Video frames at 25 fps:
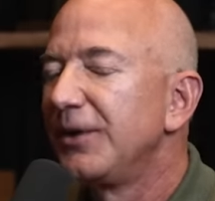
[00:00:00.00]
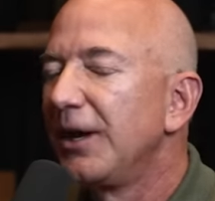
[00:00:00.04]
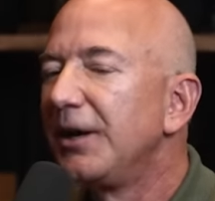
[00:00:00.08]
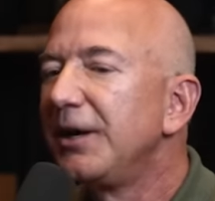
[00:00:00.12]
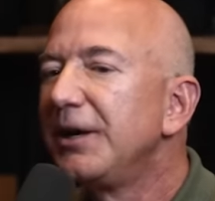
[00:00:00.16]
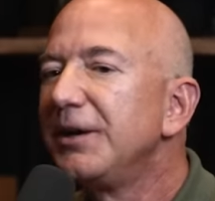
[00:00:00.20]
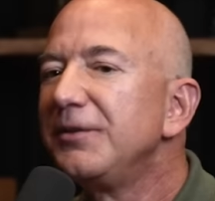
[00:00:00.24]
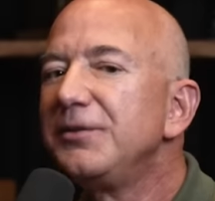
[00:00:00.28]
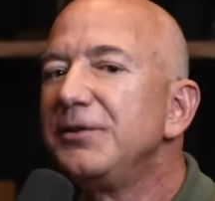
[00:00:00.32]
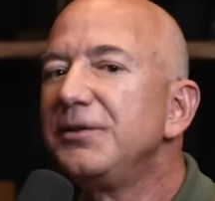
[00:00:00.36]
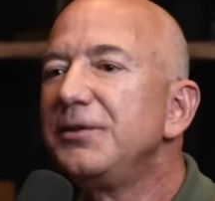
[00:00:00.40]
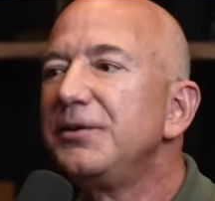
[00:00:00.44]
I'll
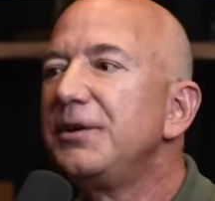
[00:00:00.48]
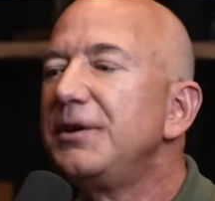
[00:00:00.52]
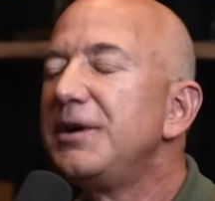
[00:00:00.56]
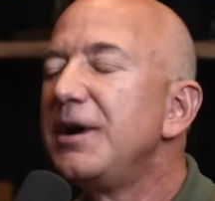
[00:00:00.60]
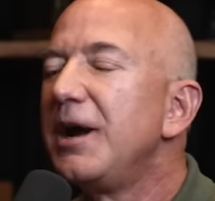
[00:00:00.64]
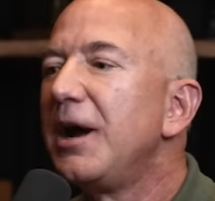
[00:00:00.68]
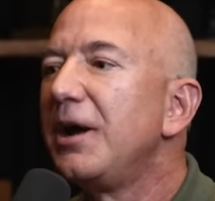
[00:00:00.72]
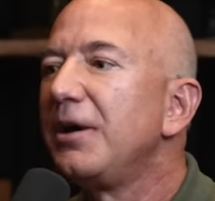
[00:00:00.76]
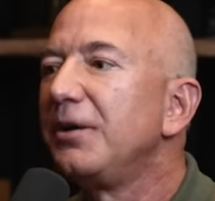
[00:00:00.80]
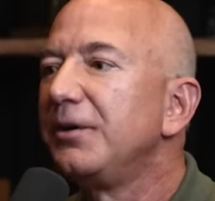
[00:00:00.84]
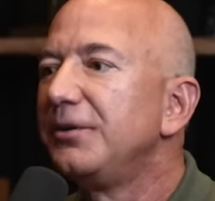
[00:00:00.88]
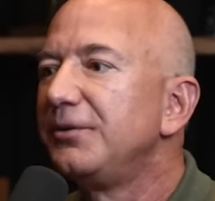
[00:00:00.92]
give you an
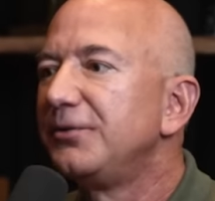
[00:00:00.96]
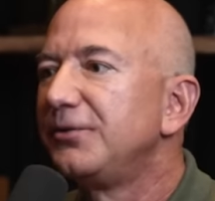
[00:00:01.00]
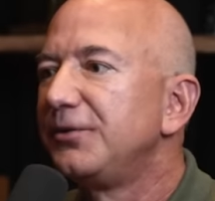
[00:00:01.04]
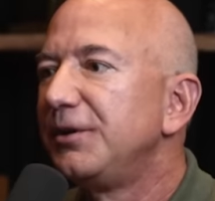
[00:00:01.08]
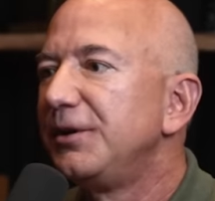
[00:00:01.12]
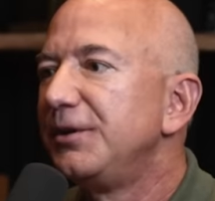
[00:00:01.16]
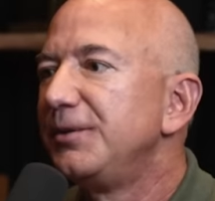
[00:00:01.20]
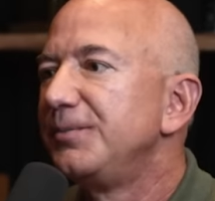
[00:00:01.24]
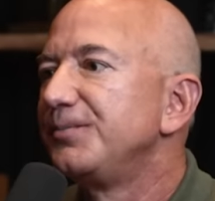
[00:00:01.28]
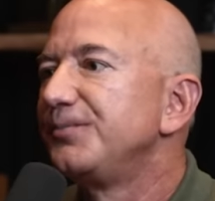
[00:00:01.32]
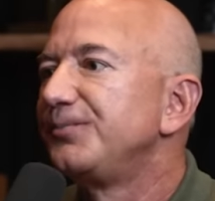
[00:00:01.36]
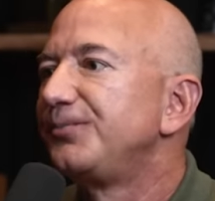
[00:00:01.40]

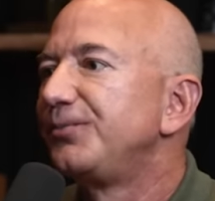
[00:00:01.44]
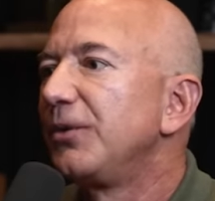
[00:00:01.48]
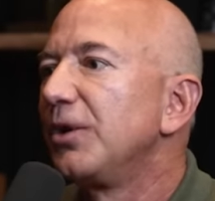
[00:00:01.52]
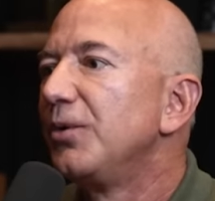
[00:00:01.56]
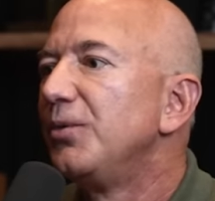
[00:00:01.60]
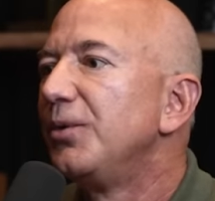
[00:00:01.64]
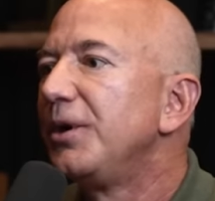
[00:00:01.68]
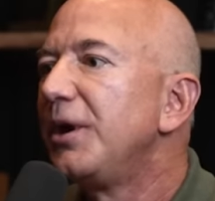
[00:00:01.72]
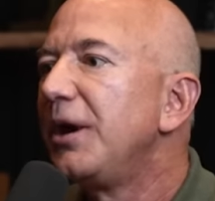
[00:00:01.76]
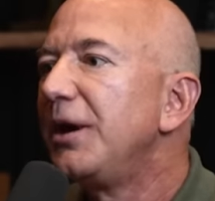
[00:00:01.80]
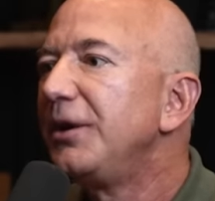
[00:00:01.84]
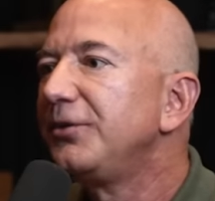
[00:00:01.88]
analogy.
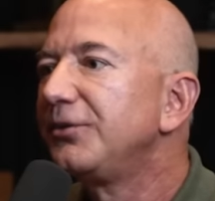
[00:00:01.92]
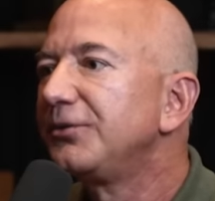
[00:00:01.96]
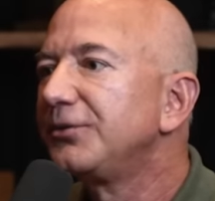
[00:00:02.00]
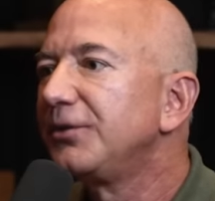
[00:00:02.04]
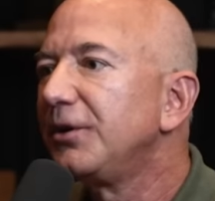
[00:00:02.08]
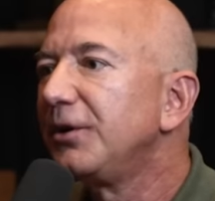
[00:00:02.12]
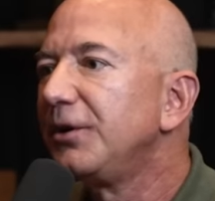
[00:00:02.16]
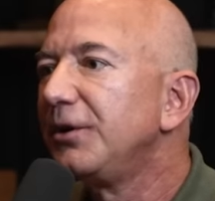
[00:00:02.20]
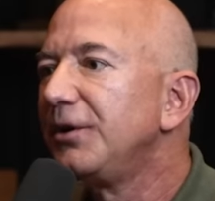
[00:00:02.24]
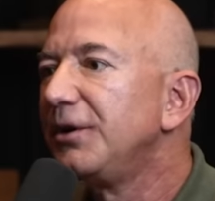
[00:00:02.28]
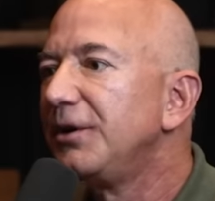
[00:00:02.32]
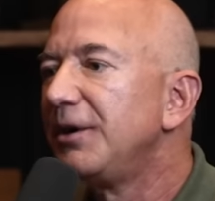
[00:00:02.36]
When I
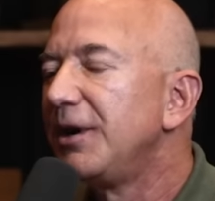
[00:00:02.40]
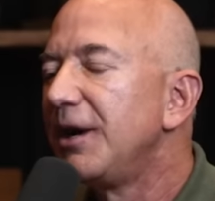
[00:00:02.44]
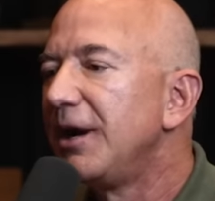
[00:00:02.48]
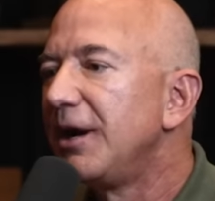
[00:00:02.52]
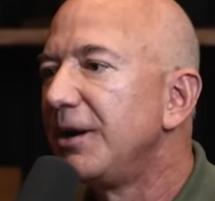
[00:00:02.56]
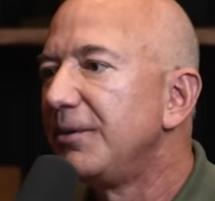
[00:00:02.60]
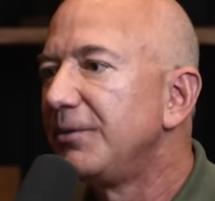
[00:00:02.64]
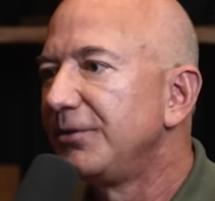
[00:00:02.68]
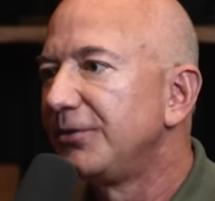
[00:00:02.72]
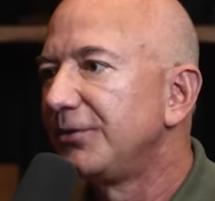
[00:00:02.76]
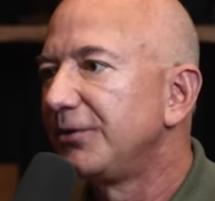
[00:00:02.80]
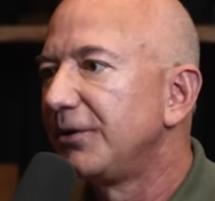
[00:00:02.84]
started
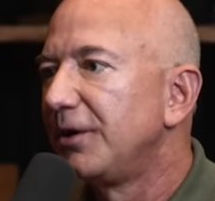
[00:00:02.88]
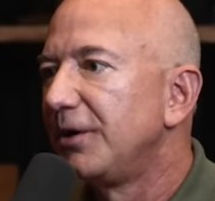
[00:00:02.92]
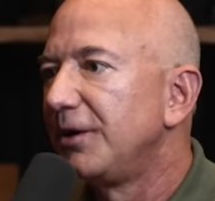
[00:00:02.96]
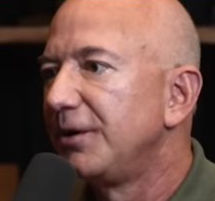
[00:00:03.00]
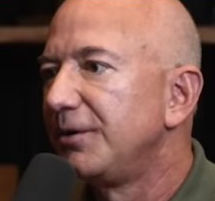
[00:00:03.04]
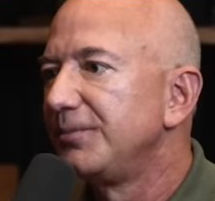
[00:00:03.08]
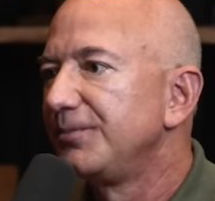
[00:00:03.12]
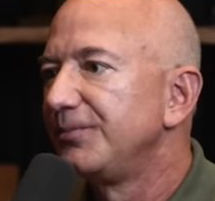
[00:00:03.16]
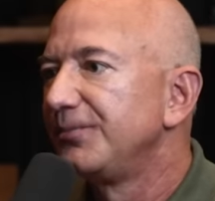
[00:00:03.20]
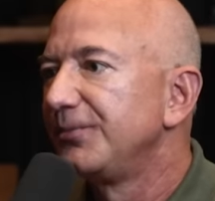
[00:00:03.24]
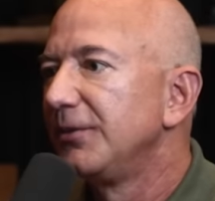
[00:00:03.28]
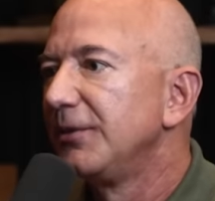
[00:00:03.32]

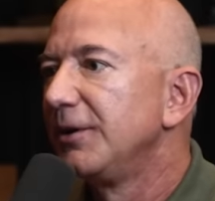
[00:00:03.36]
Amazon,